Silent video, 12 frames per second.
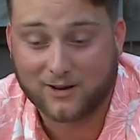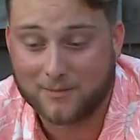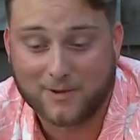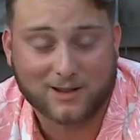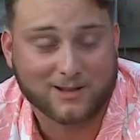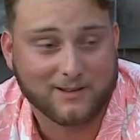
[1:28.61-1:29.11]
I'm
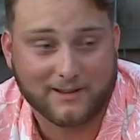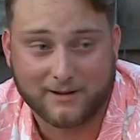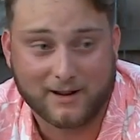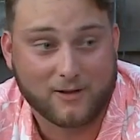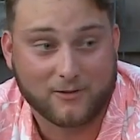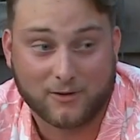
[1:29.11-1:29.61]
not going to let
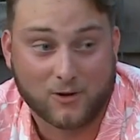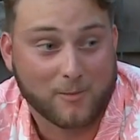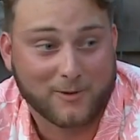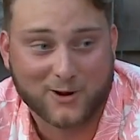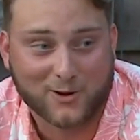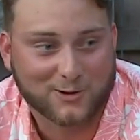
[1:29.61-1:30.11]
out all
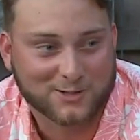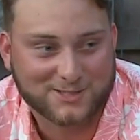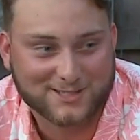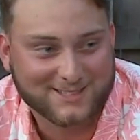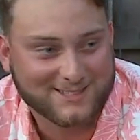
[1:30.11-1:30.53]
my dogs.